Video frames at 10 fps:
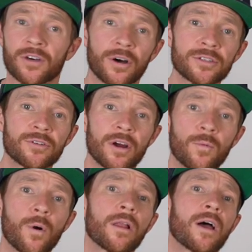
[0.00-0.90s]
Austro,
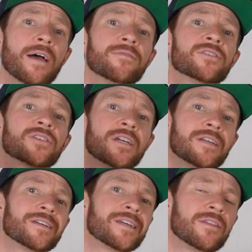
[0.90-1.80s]
while I haven't seen
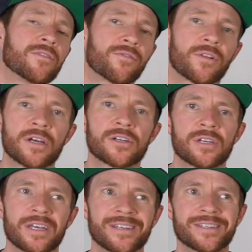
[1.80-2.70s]
it in the flesh,
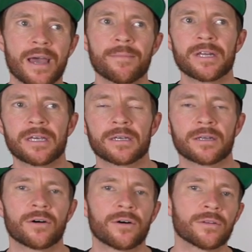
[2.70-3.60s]
examining it
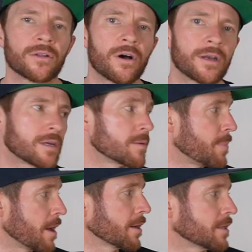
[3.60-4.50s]
online and
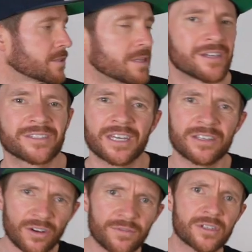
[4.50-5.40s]
comparing it to the Exceed,
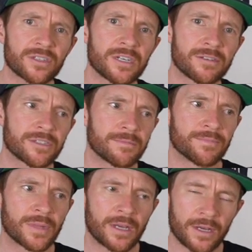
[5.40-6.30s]
there's obviously
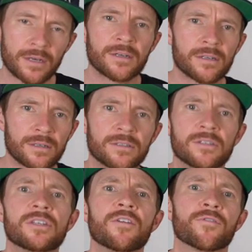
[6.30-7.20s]
some
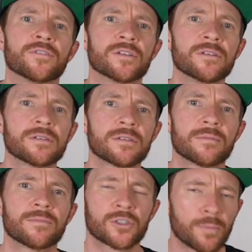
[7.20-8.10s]
differences,
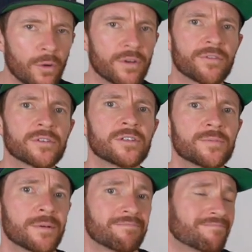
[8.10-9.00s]
small differences, but